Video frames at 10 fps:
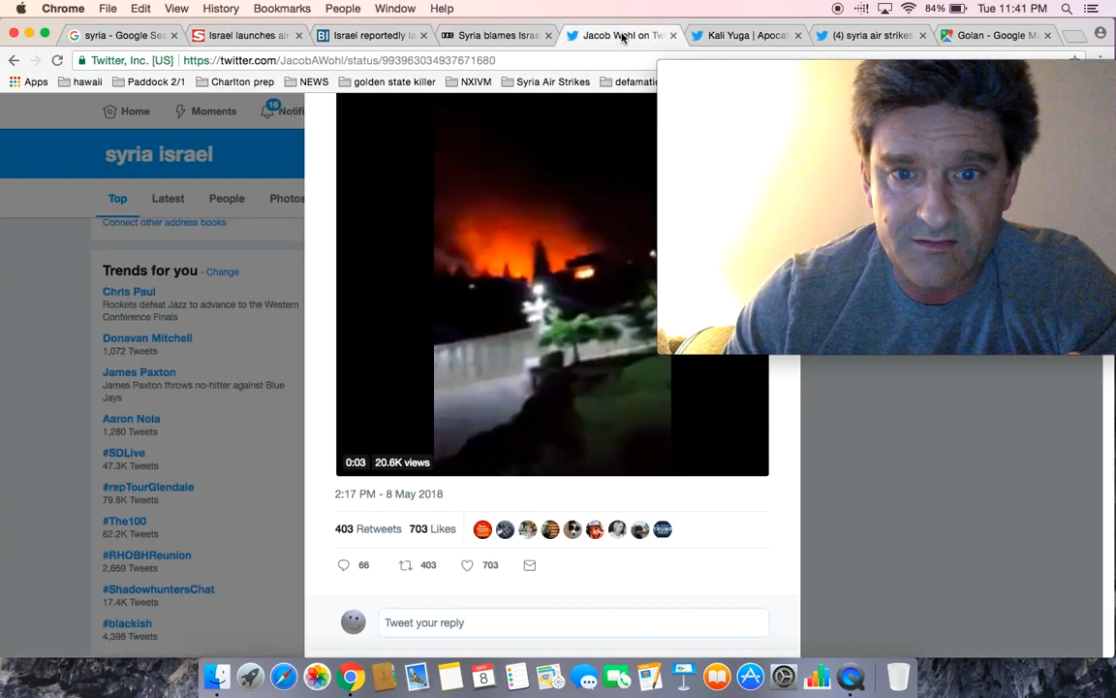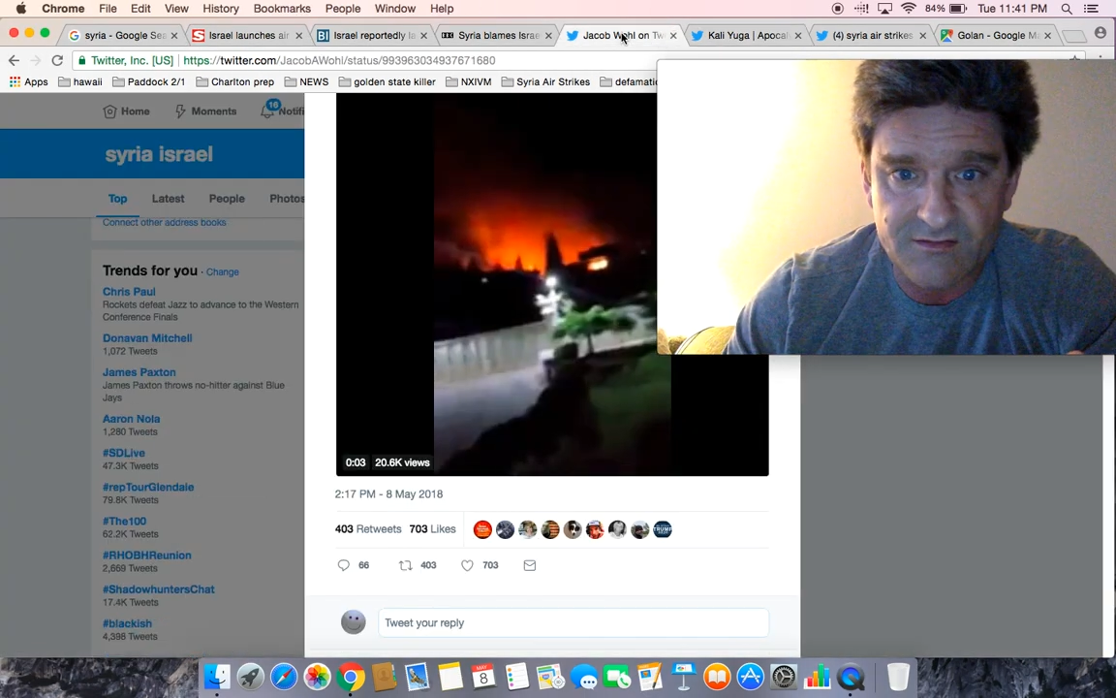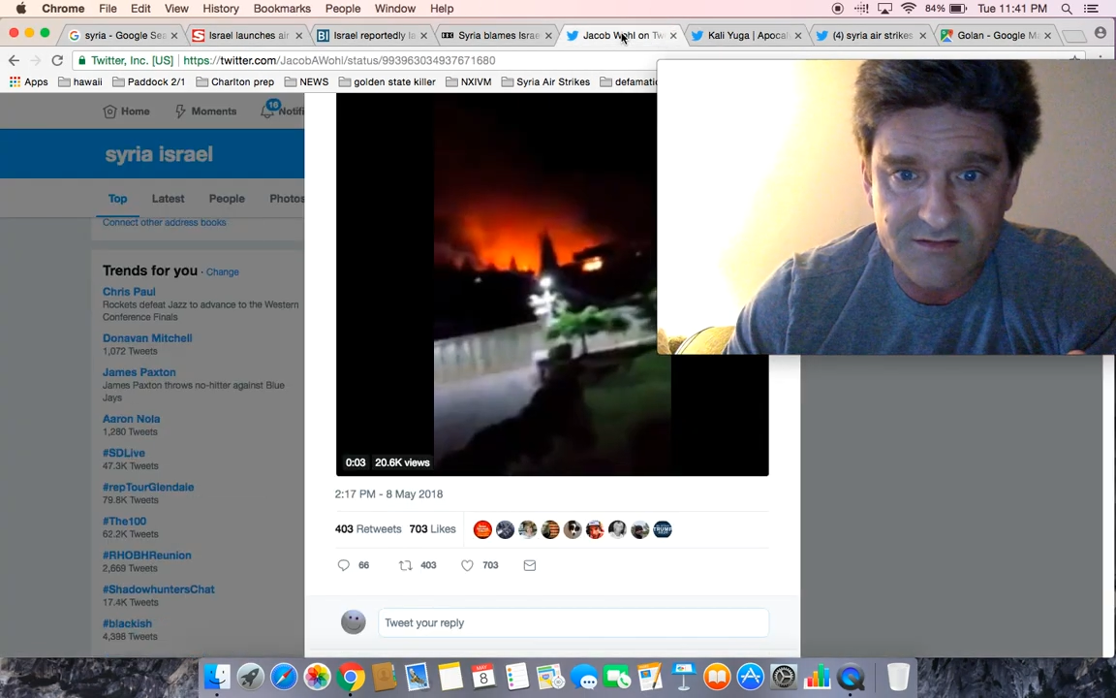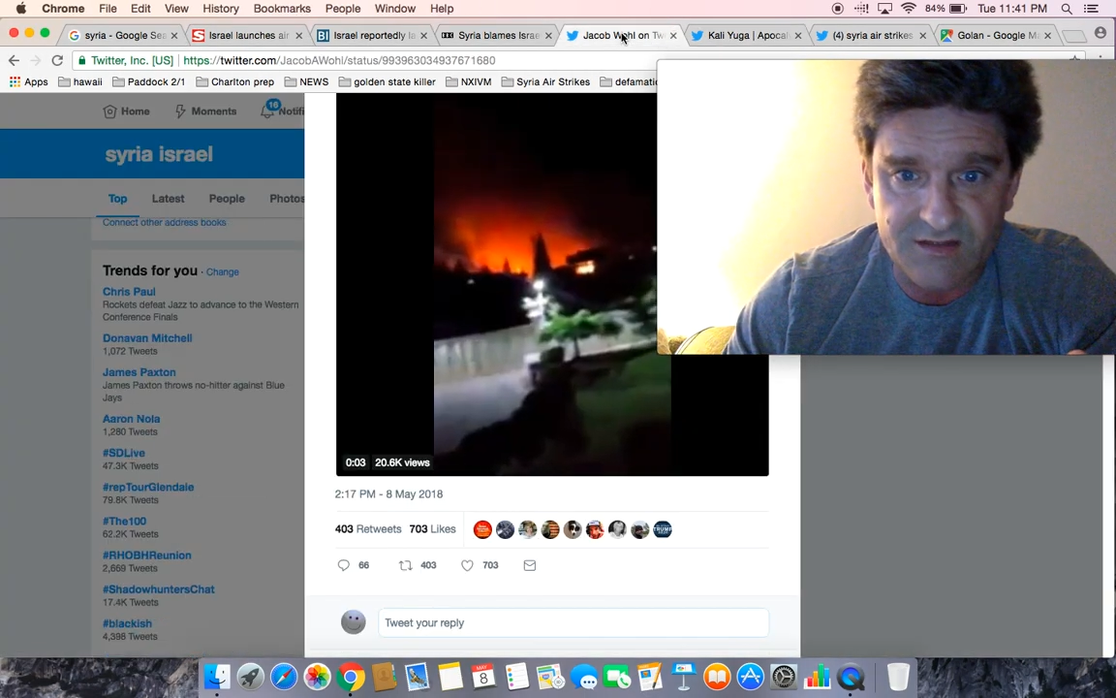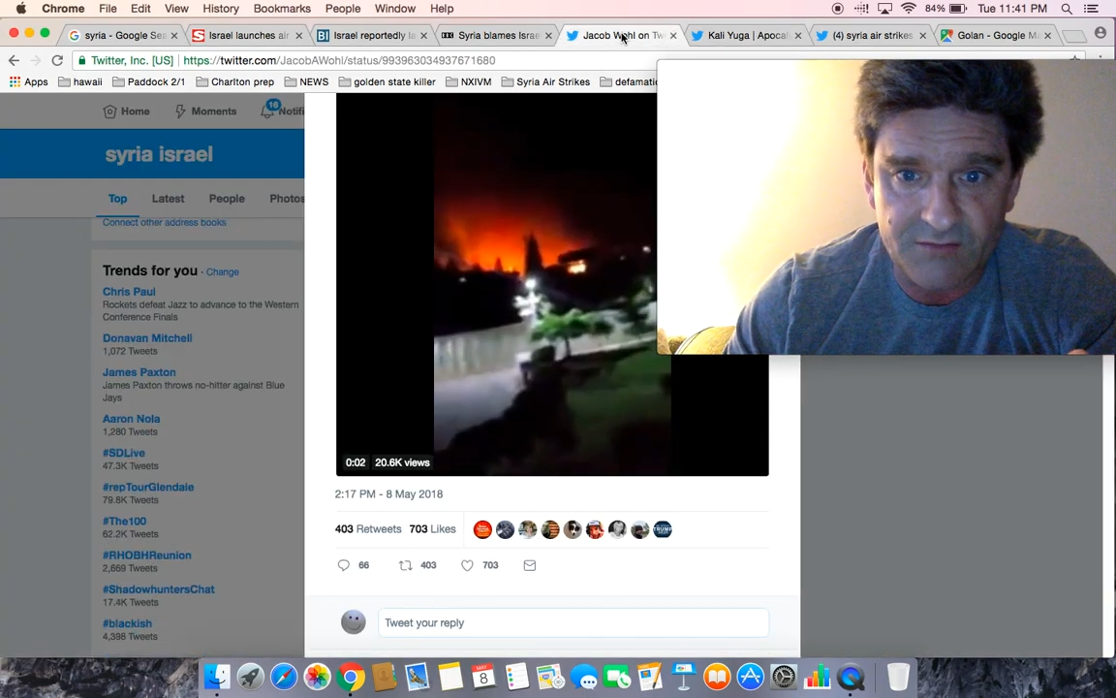
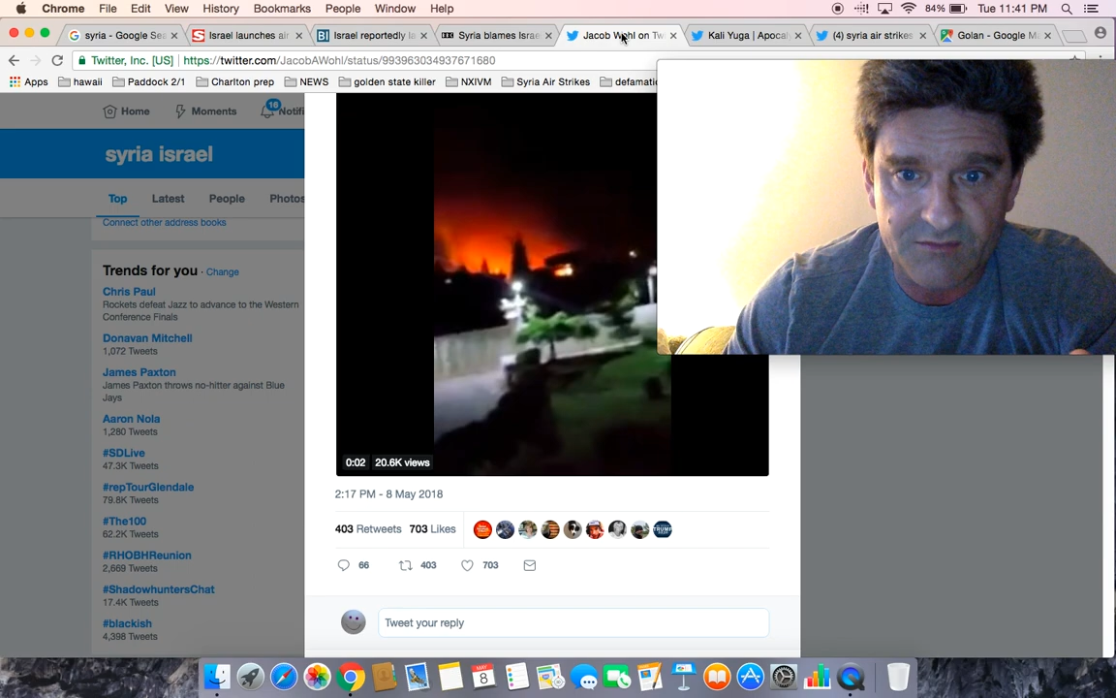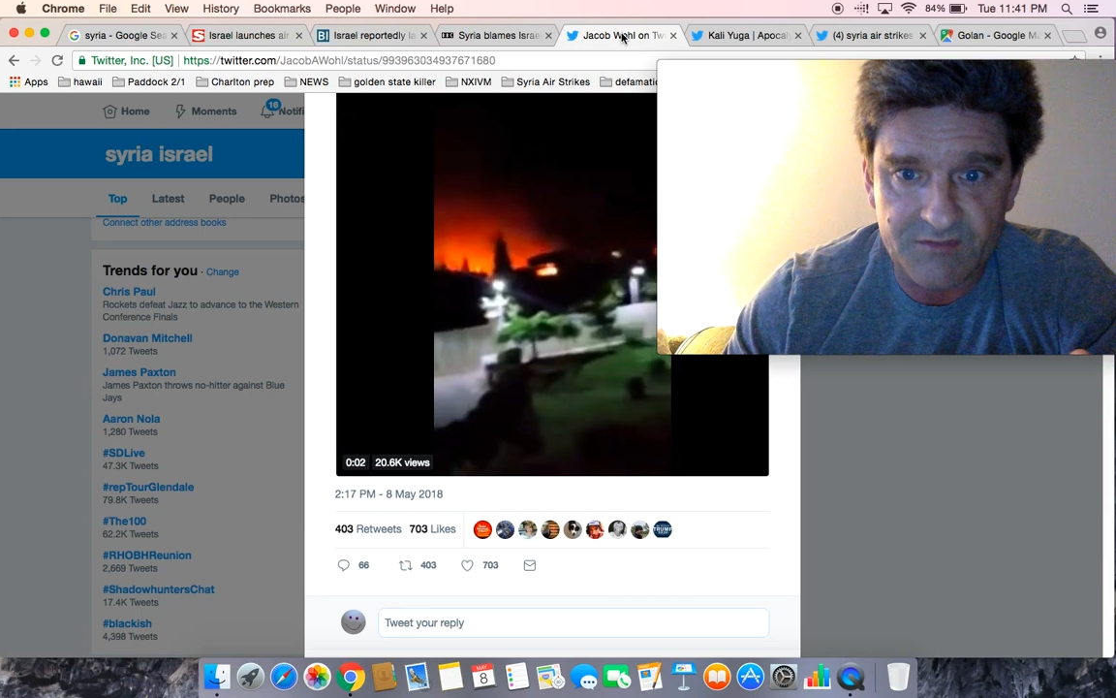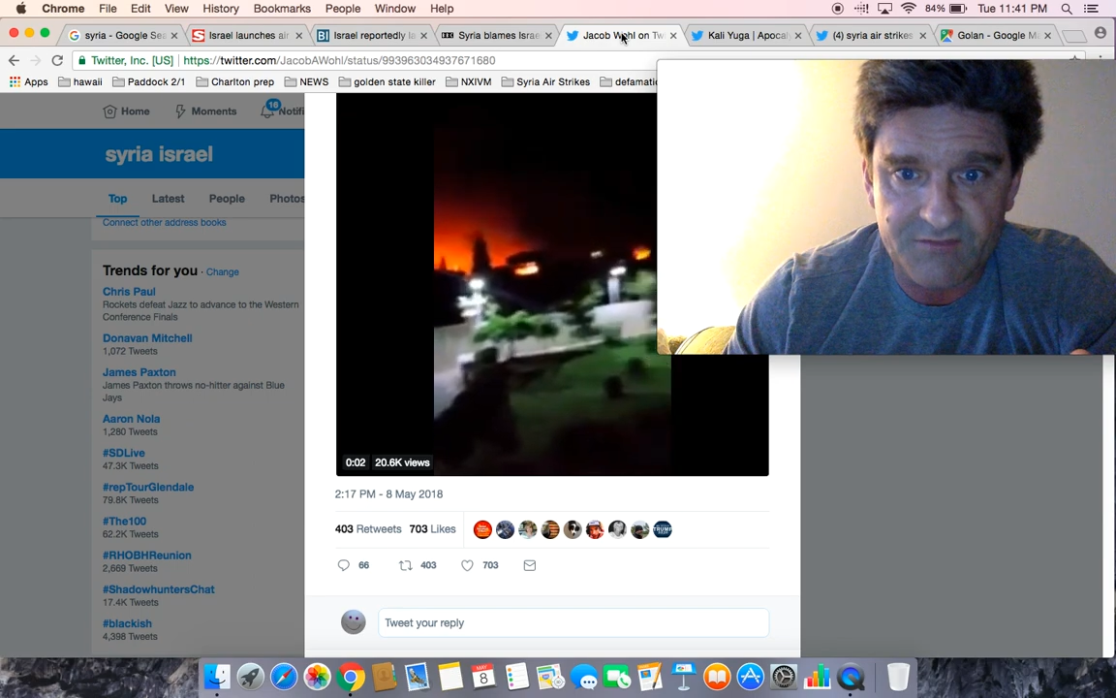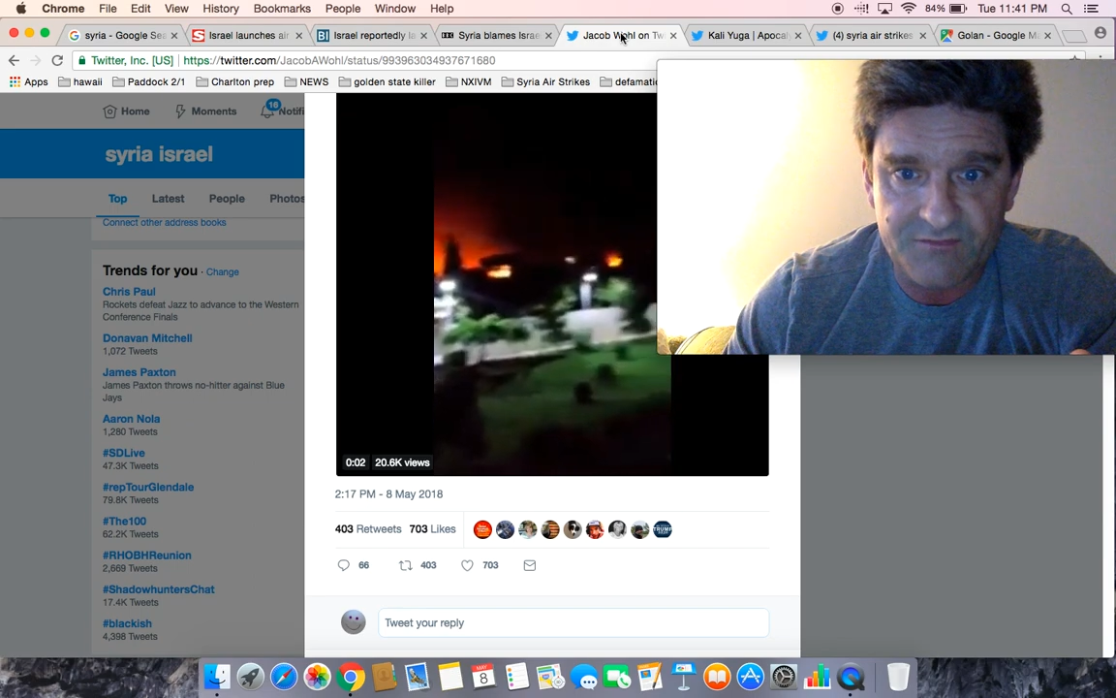there's like three